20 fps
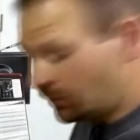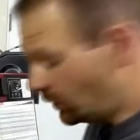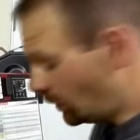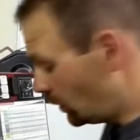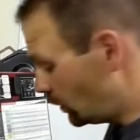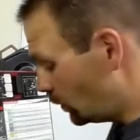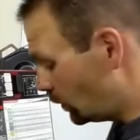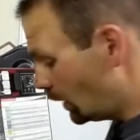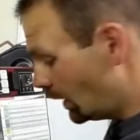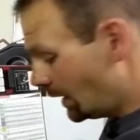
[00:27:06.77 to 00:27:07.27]

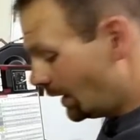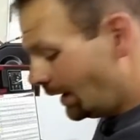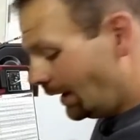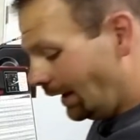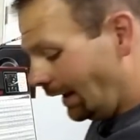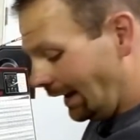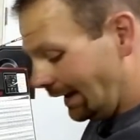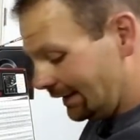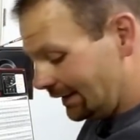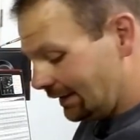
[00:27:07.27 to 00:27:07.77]
So
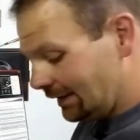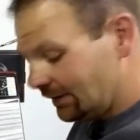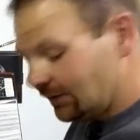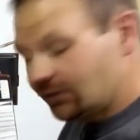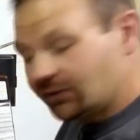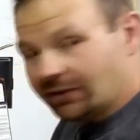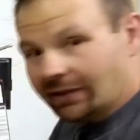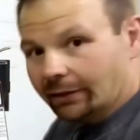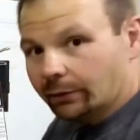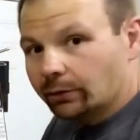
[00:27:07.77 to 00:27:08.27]
I
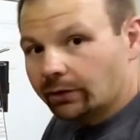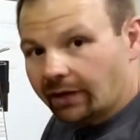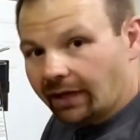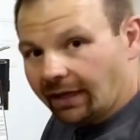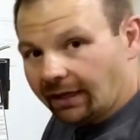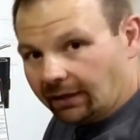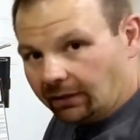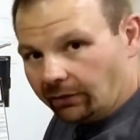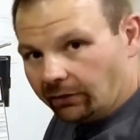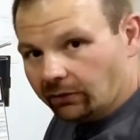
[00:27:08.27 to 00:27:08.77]
did
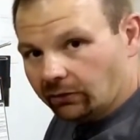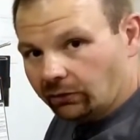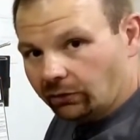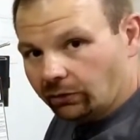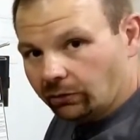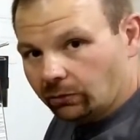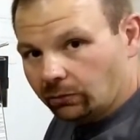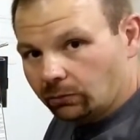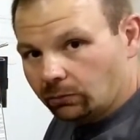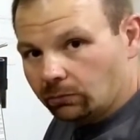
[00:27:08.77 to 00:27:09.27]
segregate
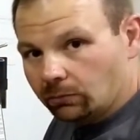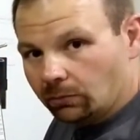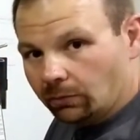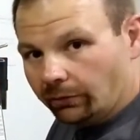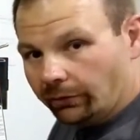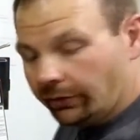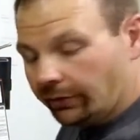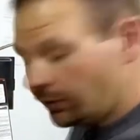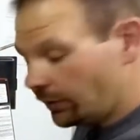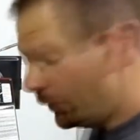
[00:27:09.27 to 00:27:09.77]

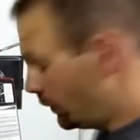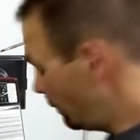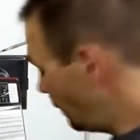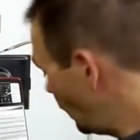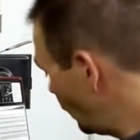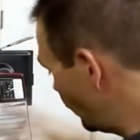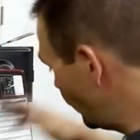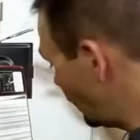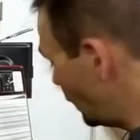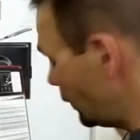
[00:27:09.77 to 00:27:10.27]
the
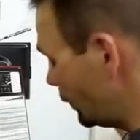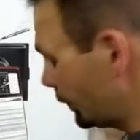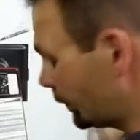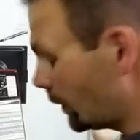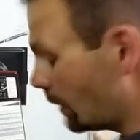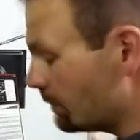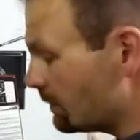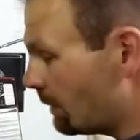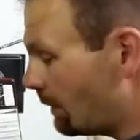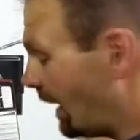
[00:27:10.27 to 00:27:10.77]
bolt holes
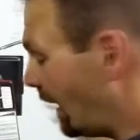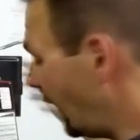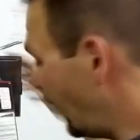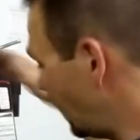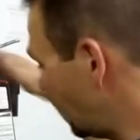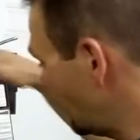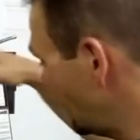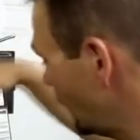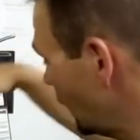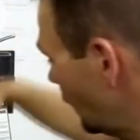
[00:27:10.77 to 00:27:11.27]
from the
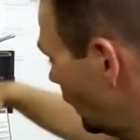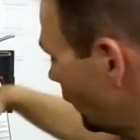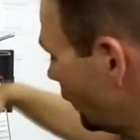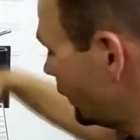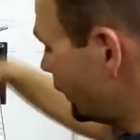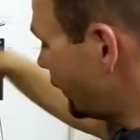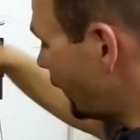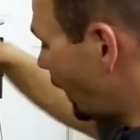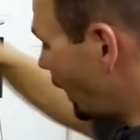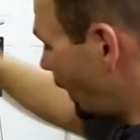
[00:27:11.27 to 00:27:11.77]
back,
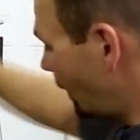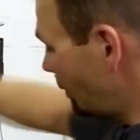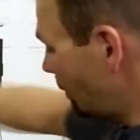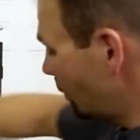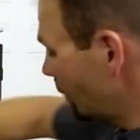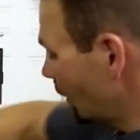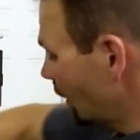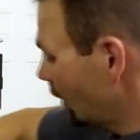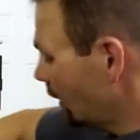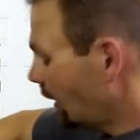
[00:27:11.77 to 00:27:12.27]
the top,
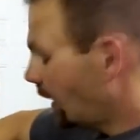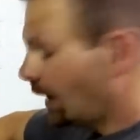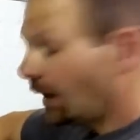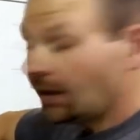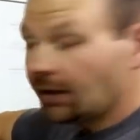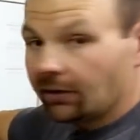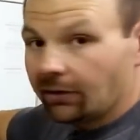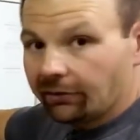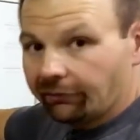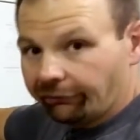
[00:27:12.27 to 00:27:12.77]

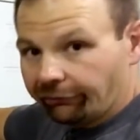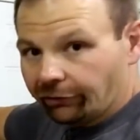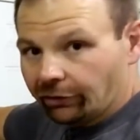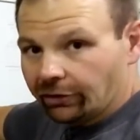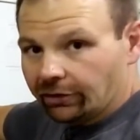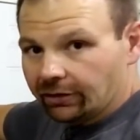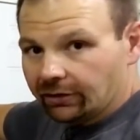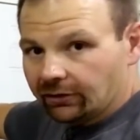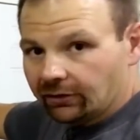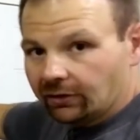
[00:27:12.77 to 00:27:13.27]
and the
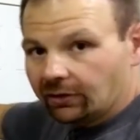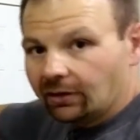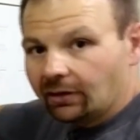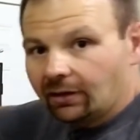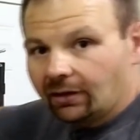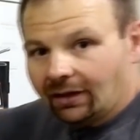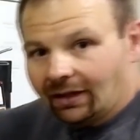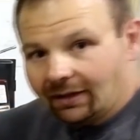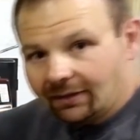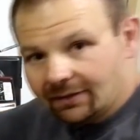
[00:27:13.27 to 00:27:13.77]
front
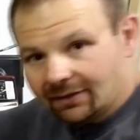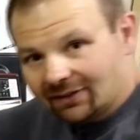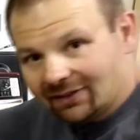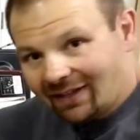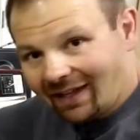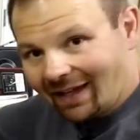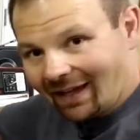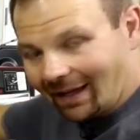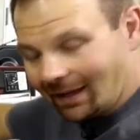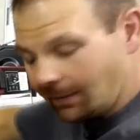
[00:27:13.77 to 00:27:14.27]
and the
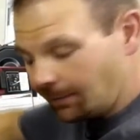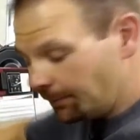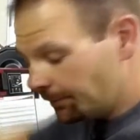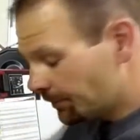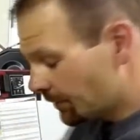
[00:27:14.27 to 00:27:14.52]
side.